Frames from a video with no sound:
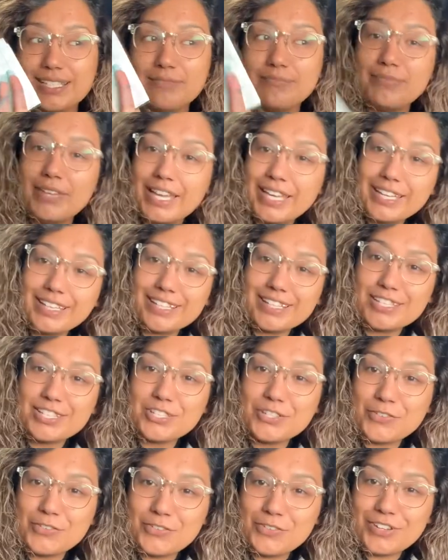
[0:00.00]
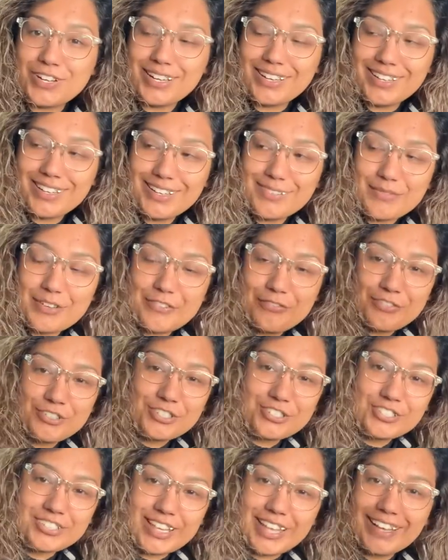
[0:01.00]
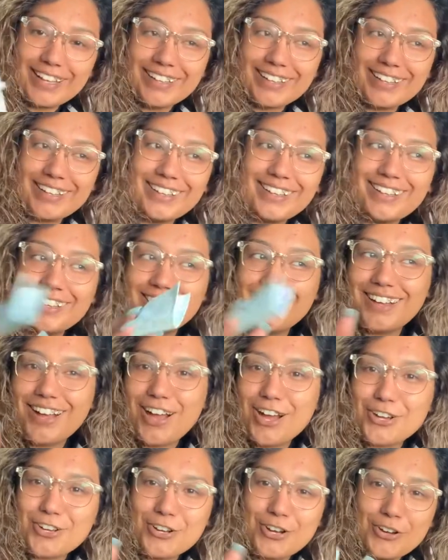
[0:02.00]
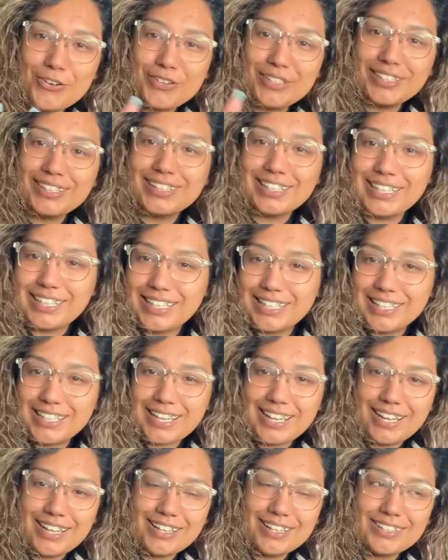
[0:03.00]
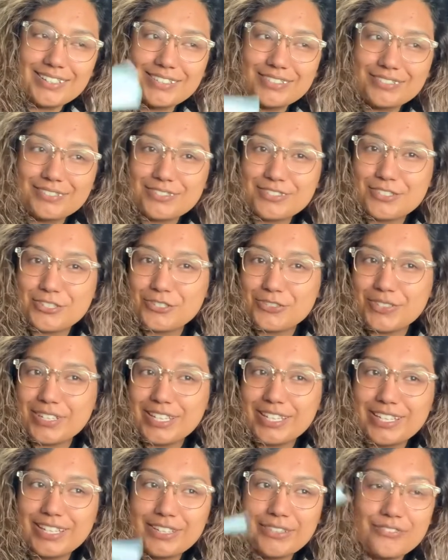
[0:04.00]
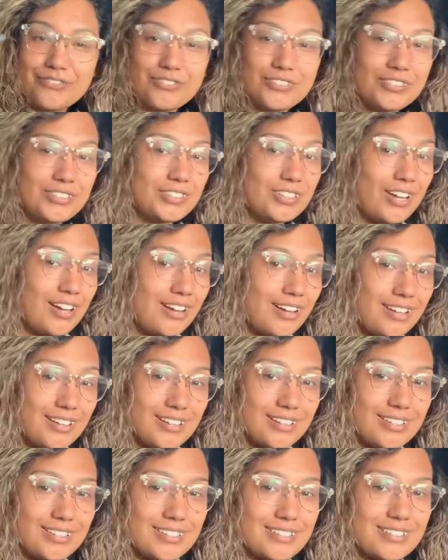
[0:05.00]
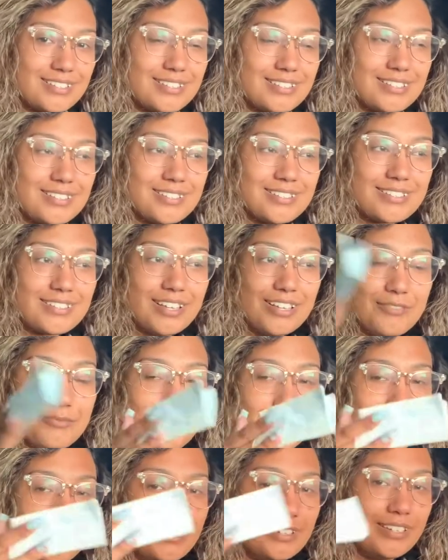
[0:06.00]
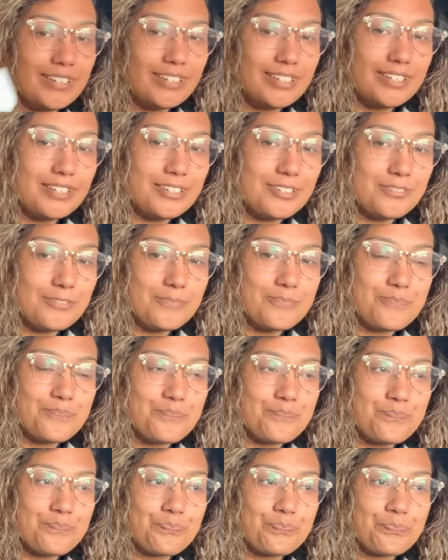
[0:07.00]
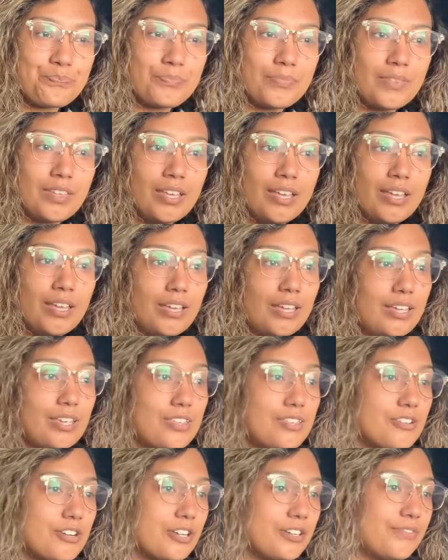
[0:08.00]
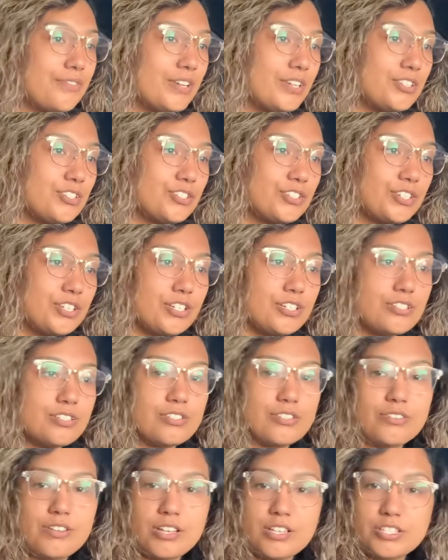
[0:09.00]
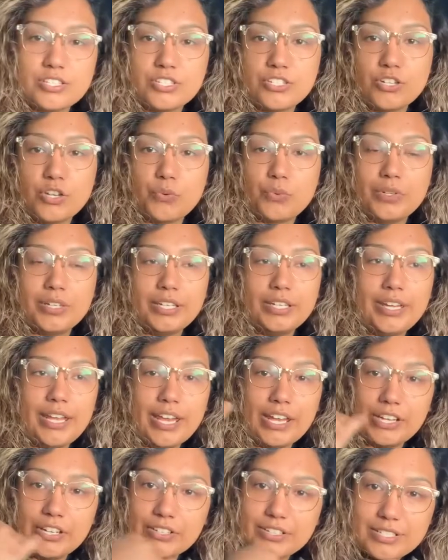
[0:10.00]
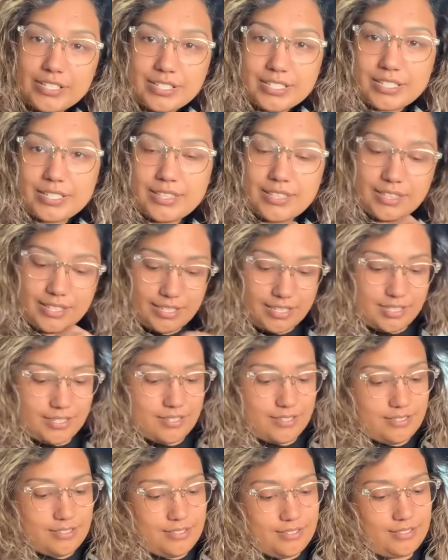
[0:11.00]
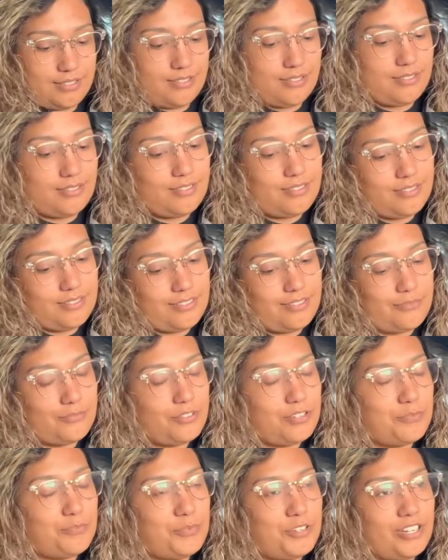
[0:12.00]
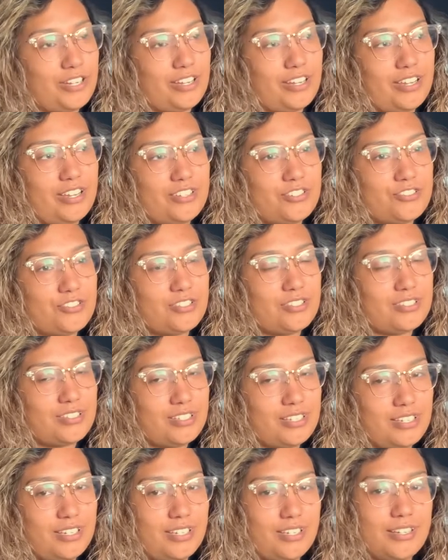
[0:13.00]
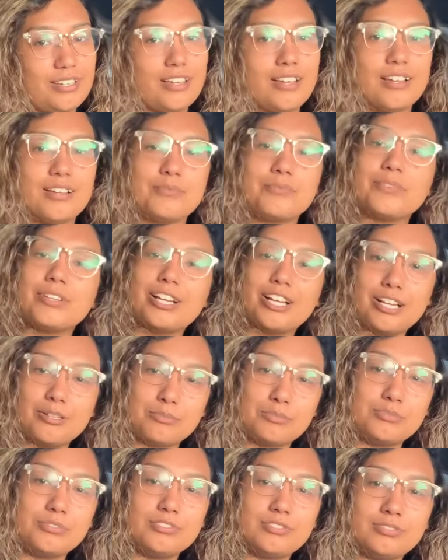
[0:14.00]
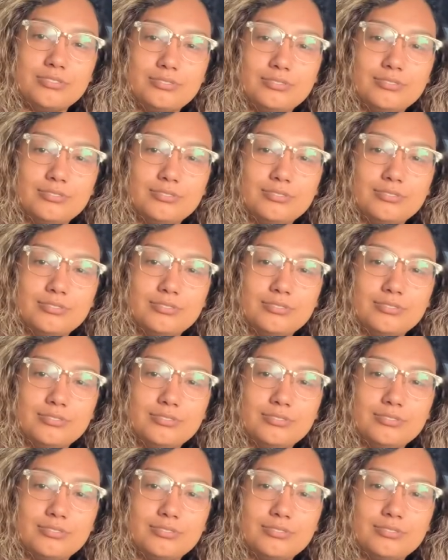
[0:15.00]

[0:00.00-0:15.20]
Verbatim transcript: make it into um, a first like a ongoing thing of doing vlogs of me and him either adventures or us you know running errands and things we're a pretty interesting um, couple